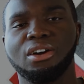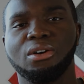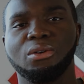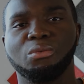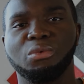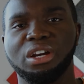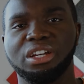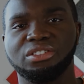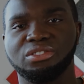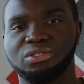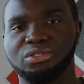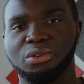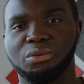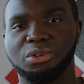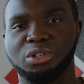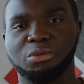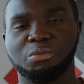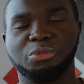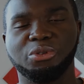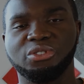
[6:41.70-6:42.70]
when you don't
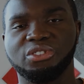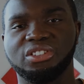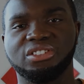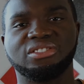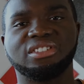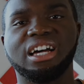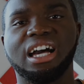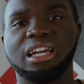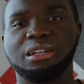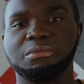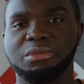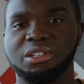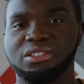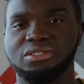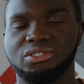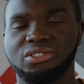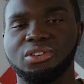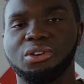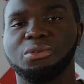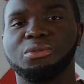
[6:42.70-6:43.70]
want to put the time in?
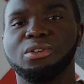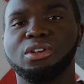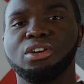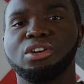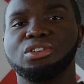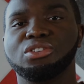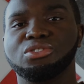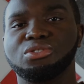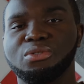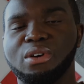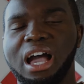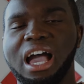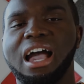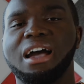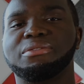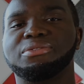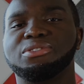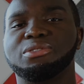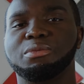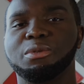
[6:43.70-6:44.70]
So you
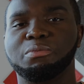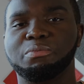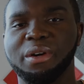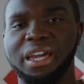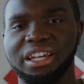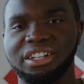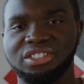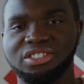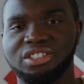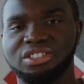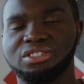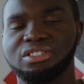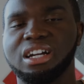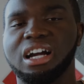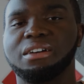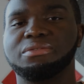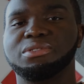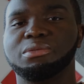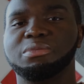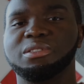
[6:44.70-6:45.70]
have to be patient, you
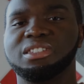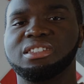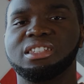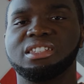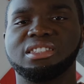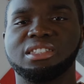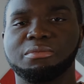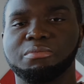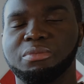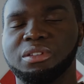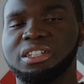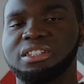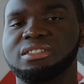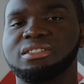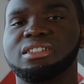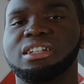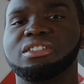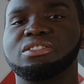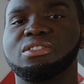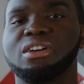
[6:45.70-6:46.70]
have to be
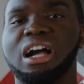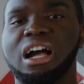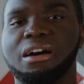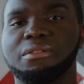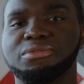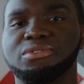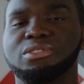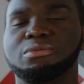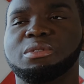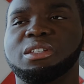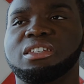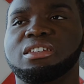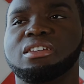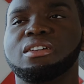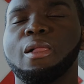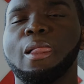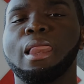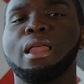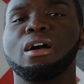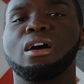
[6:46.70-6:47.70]
disciplined, and you have to be
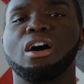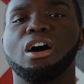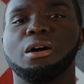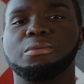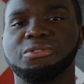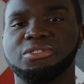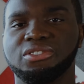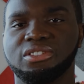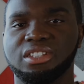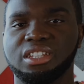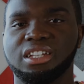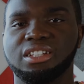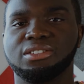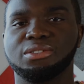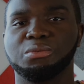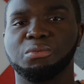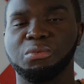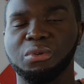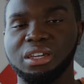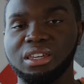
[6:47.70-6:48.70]
obstinate
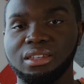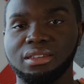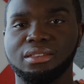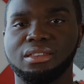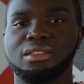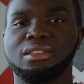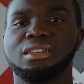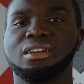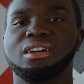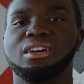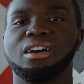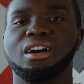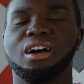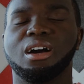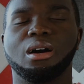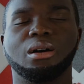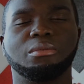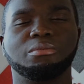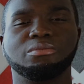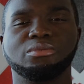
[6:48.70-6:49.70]
with
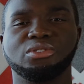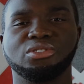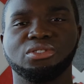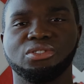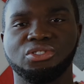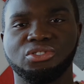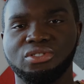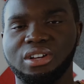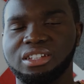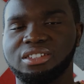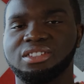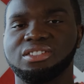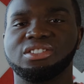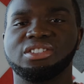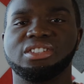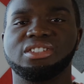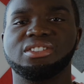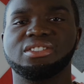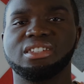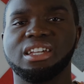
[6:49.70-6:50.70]
your
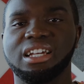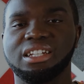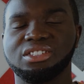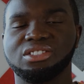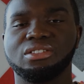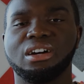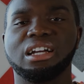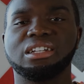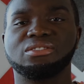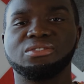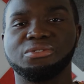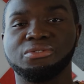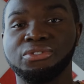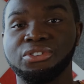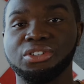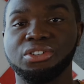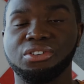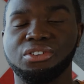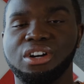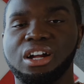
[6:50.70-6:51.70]
strategies and try to
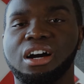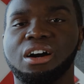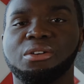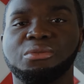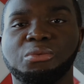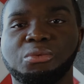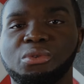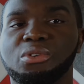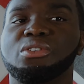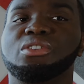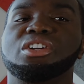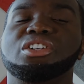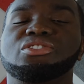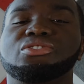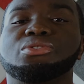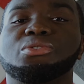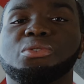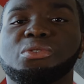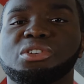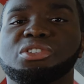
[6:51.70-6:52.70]
figure out what is
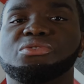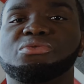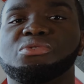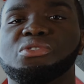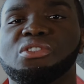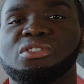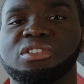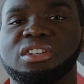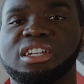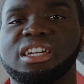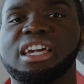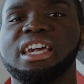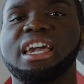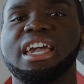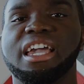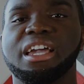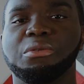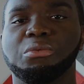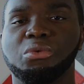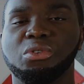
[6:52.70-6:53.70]
going wrong
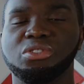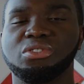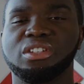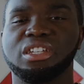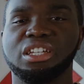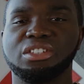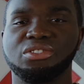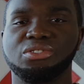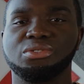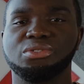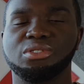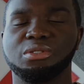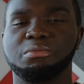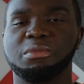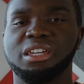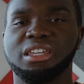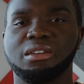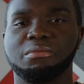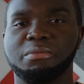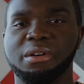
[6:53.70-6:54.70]
and what you can do to
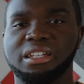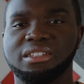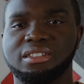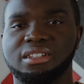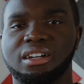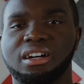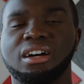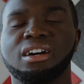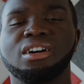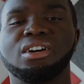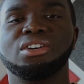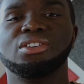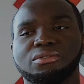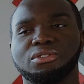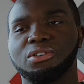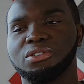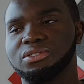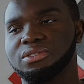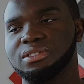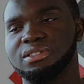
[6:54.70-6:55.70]
make it better. Of
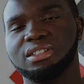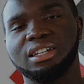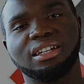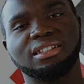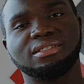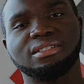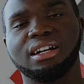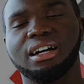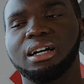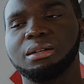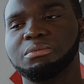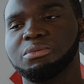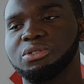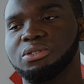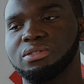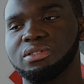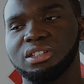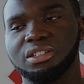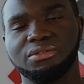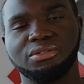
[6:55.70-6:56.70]
course, it takes time,
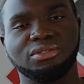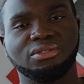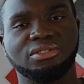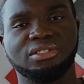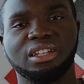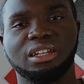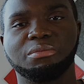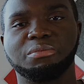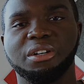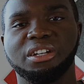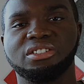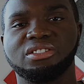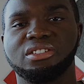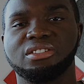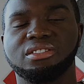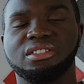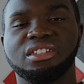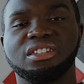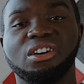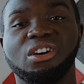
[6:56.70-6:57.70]
but if you stay
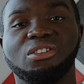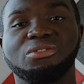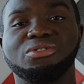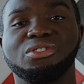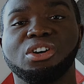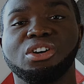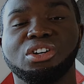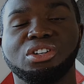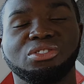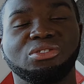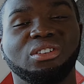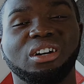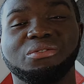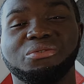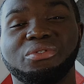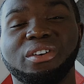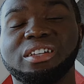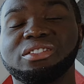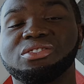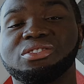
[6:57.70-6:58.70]
patient enough, you're
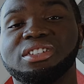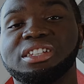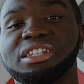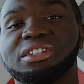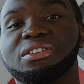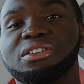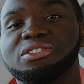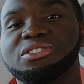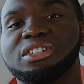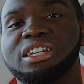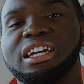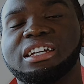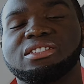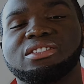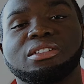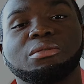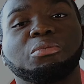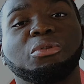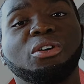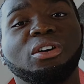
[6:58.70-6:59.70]
eventually going to get
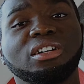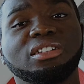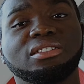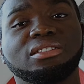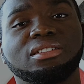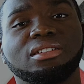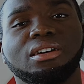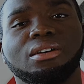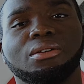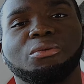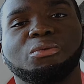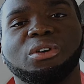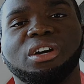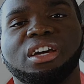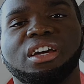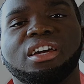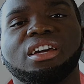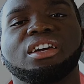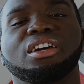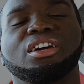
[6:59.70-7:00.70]
to the point where